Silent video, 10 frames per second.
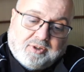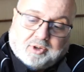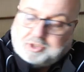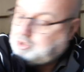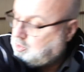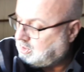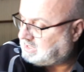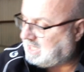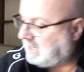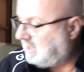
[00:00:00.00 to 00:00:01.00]
nut tool
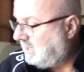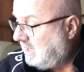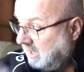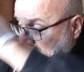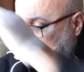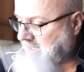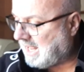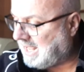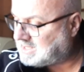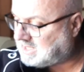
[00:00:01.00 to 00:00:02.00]
set that
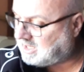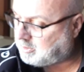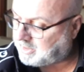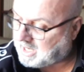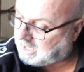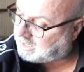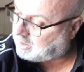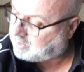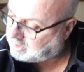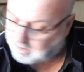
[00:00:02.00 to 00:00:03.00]
Anthony, the mechanic
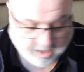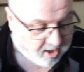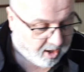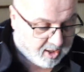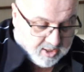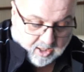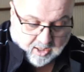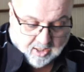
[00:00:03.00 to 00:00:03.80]
out here in the yard,